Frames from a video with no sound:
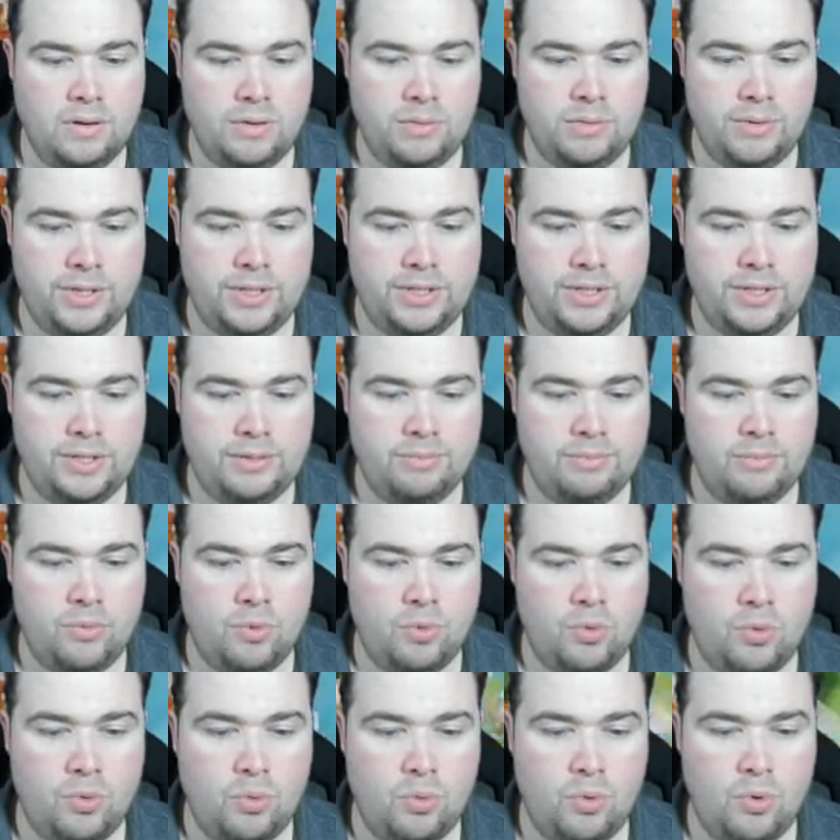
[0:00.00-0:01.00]
We need some
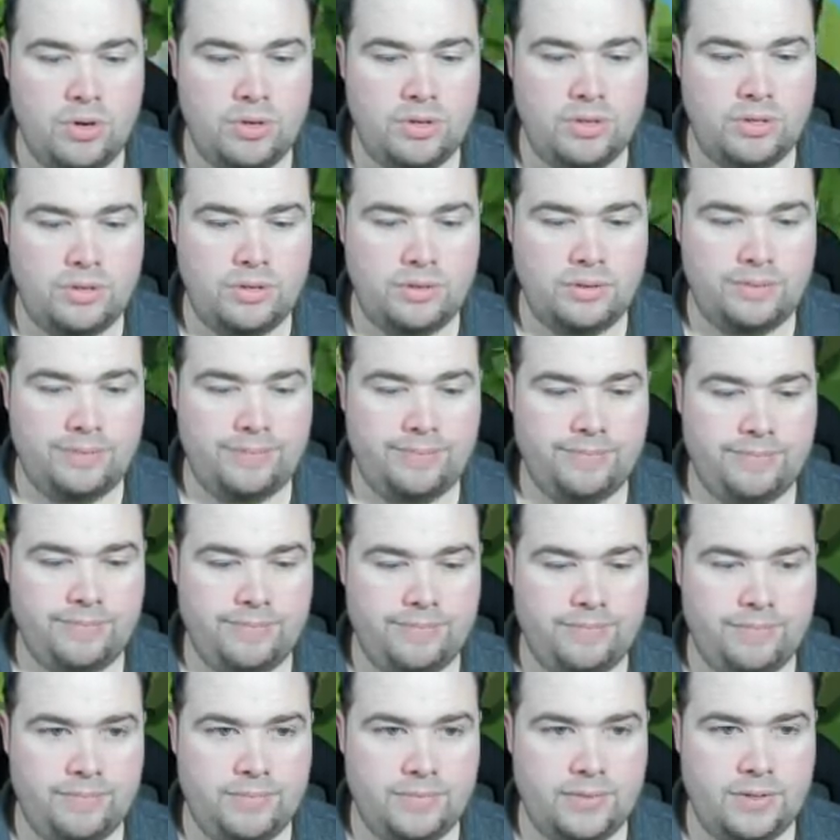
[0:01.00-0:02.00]
more wood,
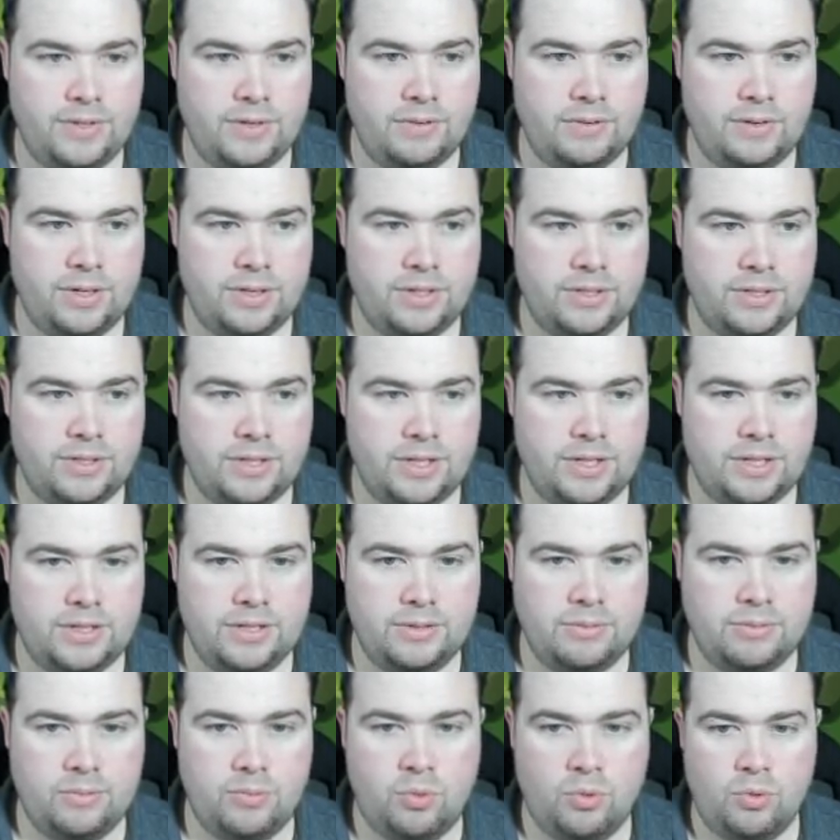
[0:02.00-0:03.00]
so let's get
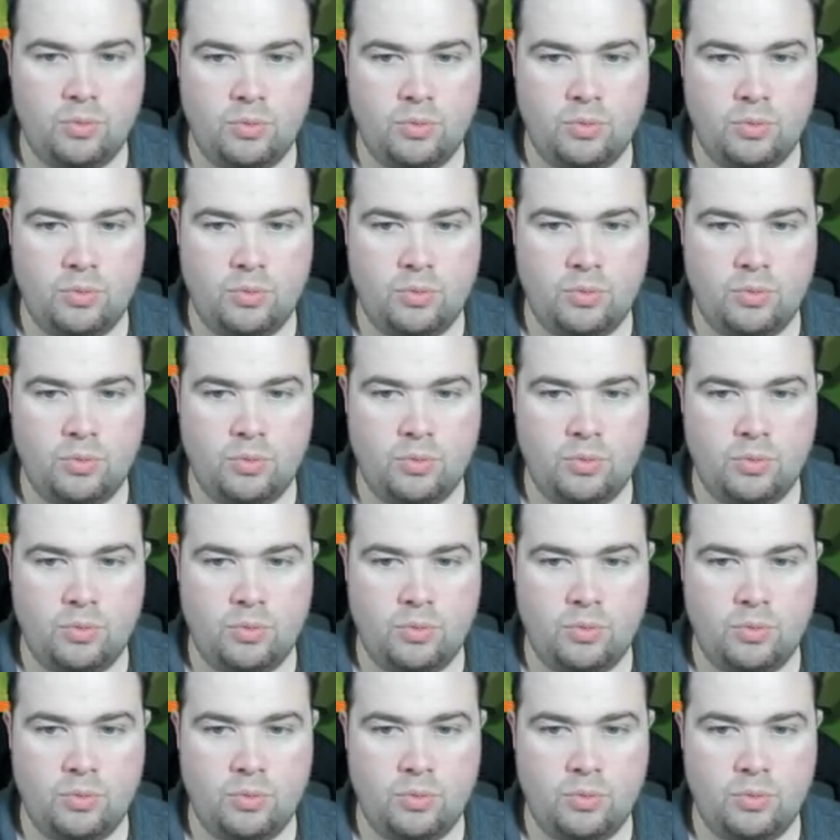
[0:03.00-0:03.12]
some more